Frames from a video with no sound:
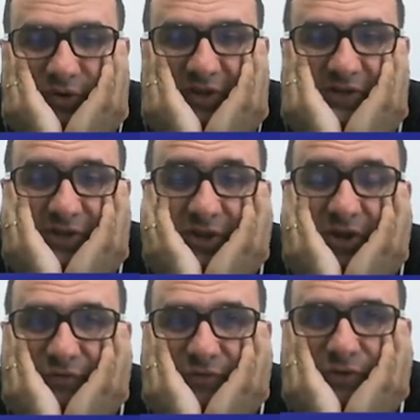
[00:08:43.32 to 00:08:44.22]
doesn't
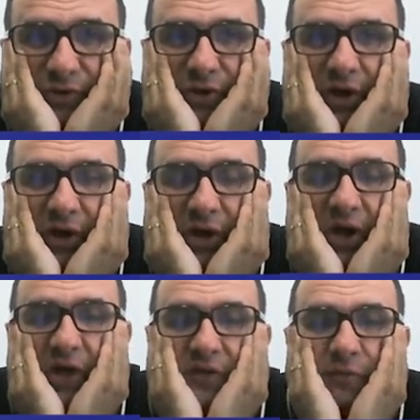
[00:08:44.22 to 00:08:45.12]
have any
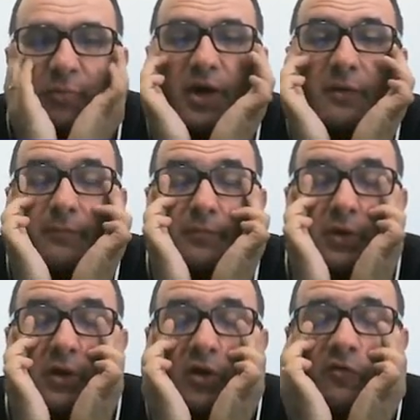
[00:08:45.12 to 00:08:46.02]
active plan?
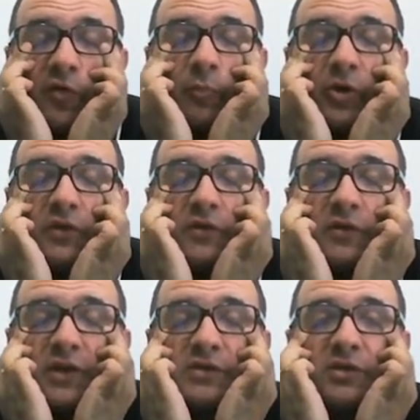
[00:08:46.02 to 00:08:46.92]
If opponent
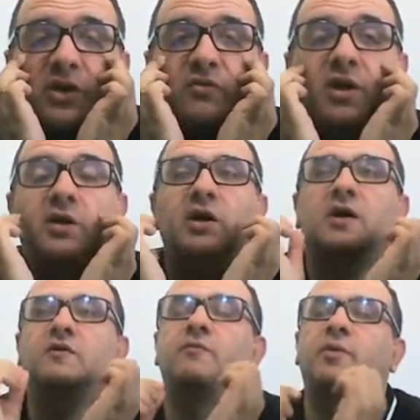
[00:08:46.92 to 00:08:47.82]
doesn't have any active